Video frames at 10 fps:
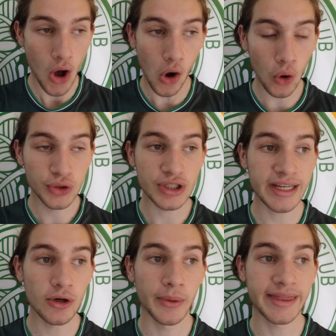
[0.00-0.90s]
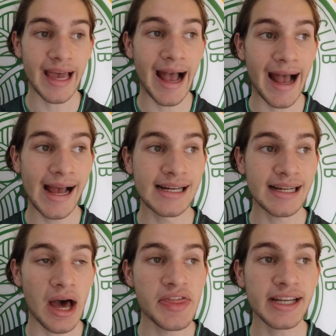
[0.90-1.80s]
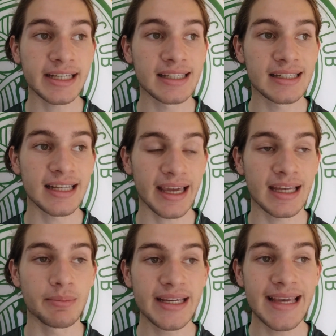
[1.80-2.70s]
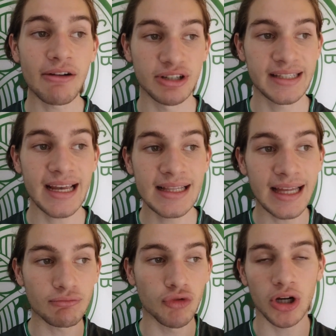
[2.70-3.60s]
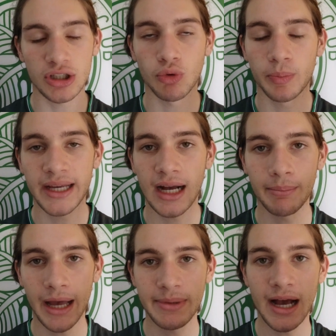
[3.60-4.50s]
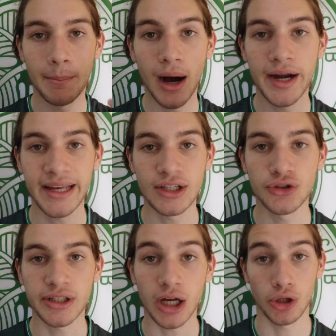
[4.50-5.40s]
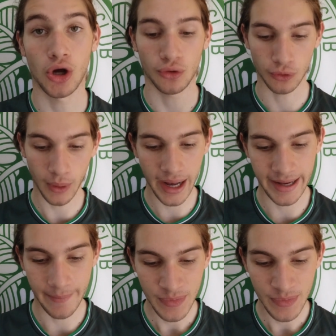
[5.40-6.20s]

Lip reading: all to deal with, and I think it can be guaranteed that Rogic will pick up maybe a minor injury along the way.